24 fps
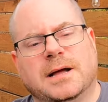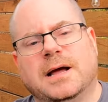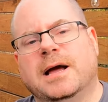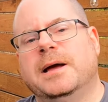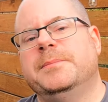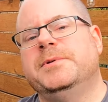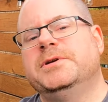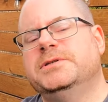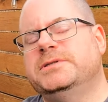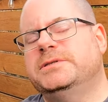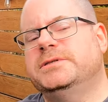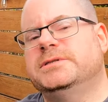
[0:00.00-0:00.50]

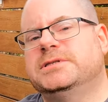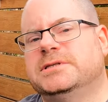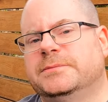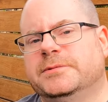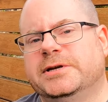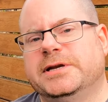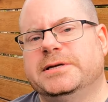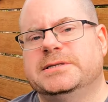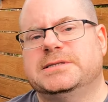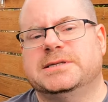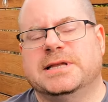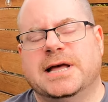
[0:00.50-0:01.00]
I'm used to
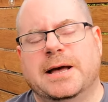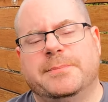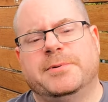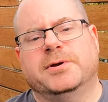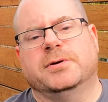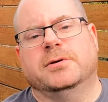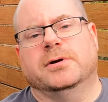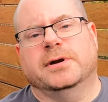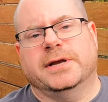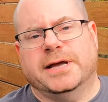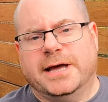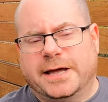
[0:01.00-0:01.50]
somebody
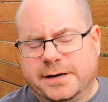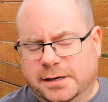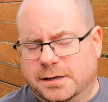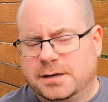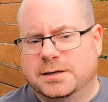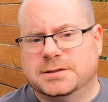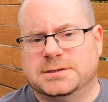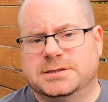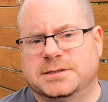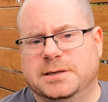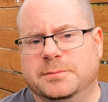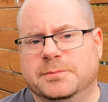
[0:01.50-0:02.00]
slapping organic
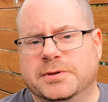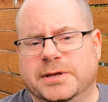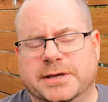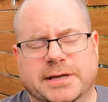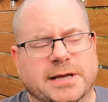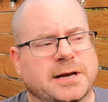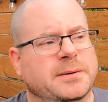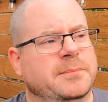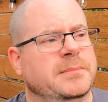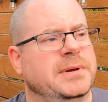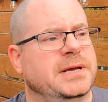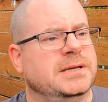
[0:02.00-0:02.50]
on something
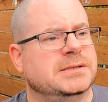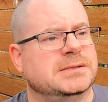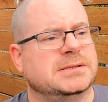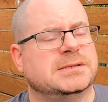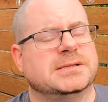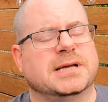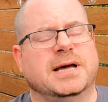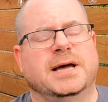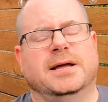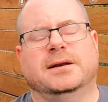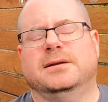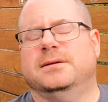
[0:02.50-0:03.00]
and it means
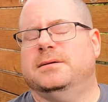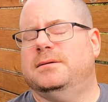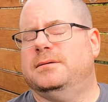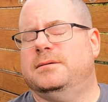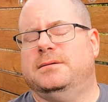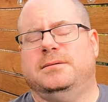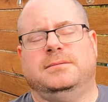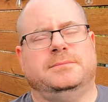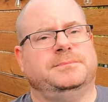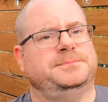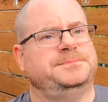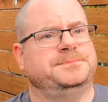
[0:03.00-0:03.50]
that
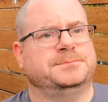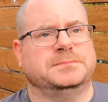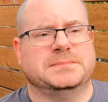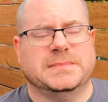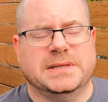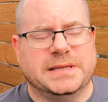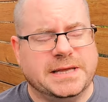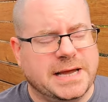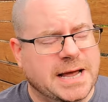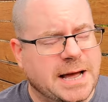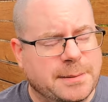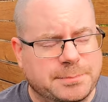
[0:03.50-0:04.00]

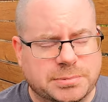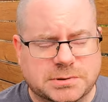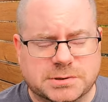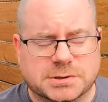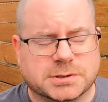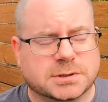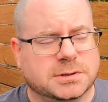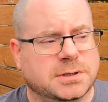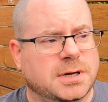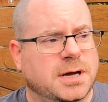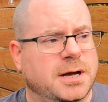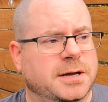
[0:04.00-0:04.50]
the apples
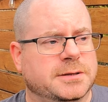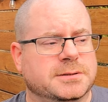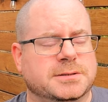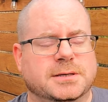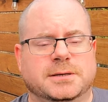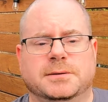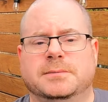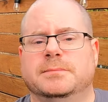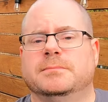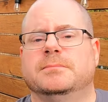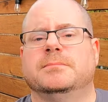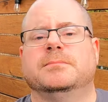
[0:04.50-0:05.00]
are not
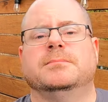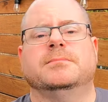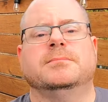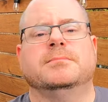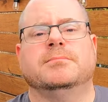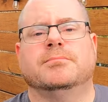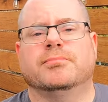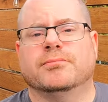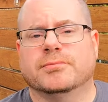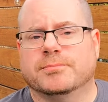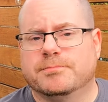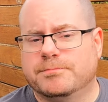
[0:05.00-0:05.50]

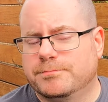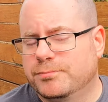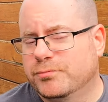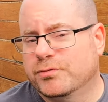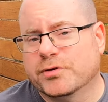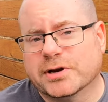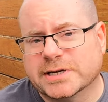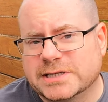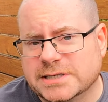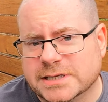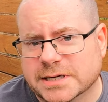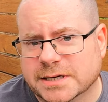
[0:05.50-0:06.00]

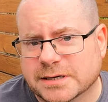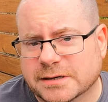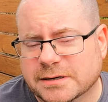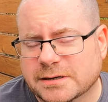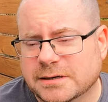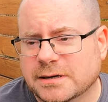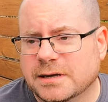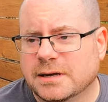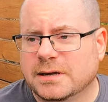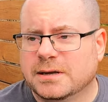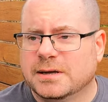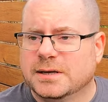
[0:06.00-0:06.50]
pretty,
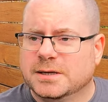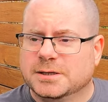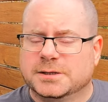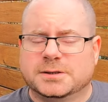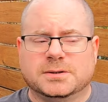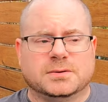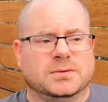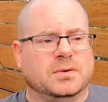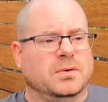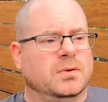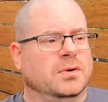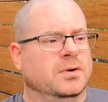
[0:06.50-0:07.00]

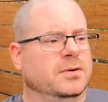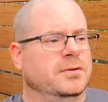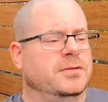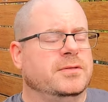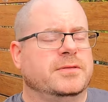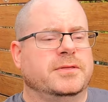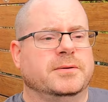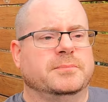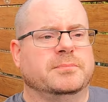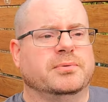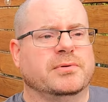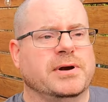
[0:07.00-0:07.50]
or
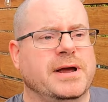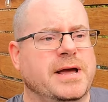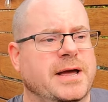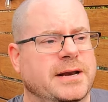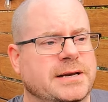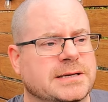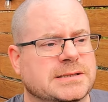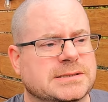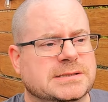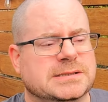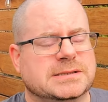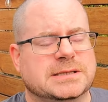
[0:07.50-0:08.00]
the bread
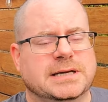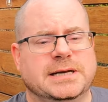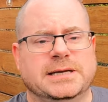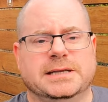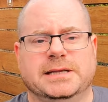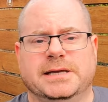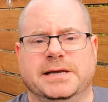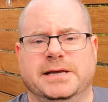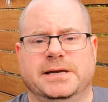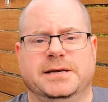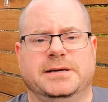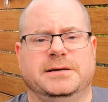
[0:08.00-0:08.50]
is
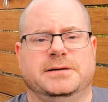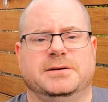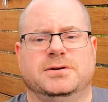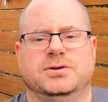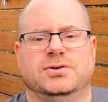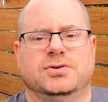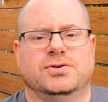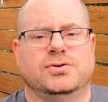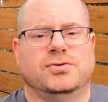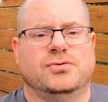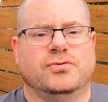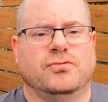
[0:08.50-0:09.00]
slightly
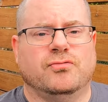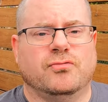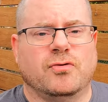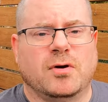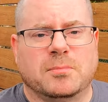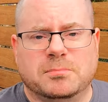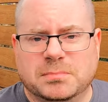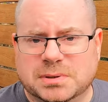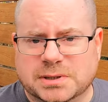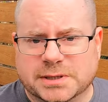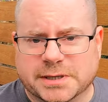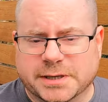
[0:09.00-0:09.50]

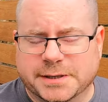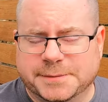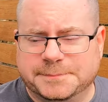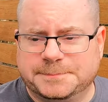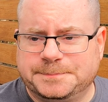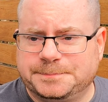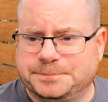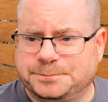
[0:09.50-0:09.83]
crumbly.